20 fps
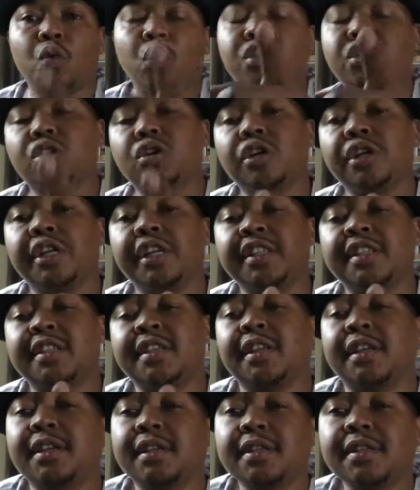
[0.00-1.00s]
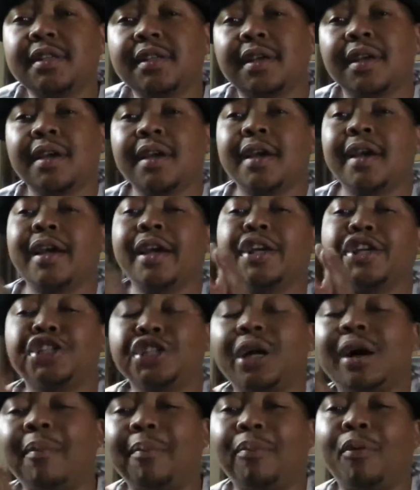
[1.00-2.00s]
What's good, Heat Seekers? It's
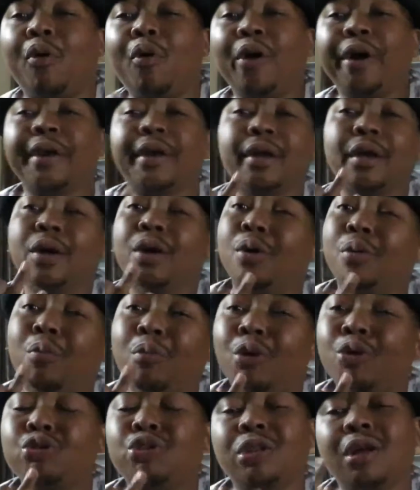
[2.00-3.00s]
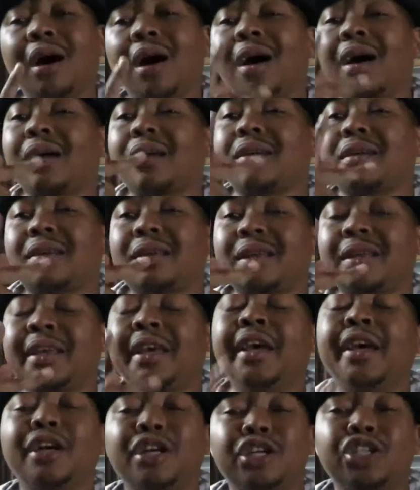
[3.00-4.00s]
your boy, Mo Dog,
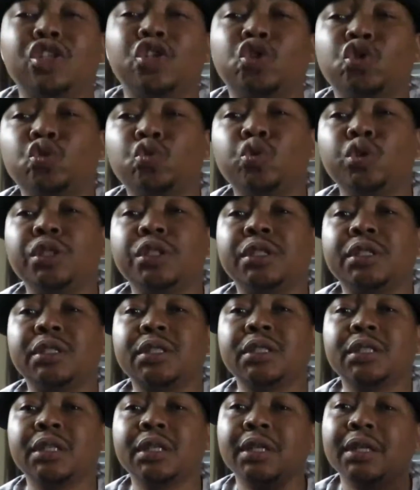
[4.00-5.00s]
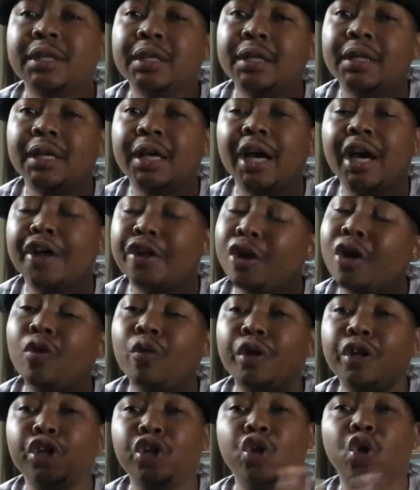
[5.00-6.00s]
king of the streets. And you
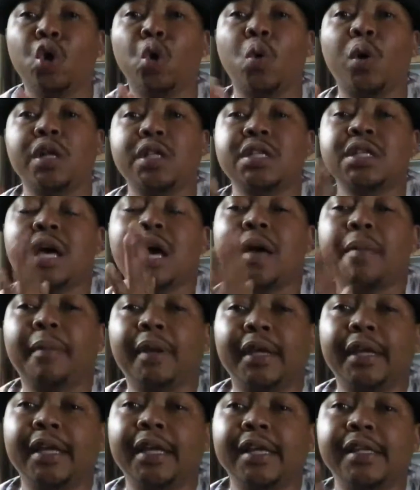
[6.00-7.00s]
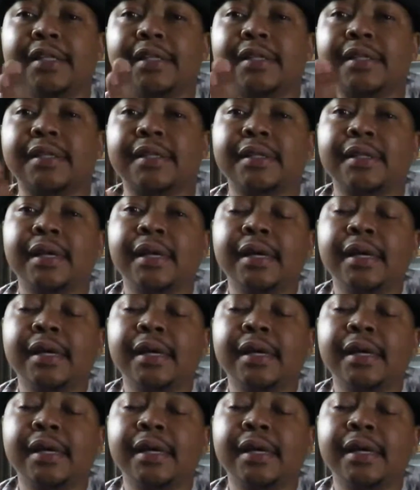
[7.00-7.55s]
already know what time it is.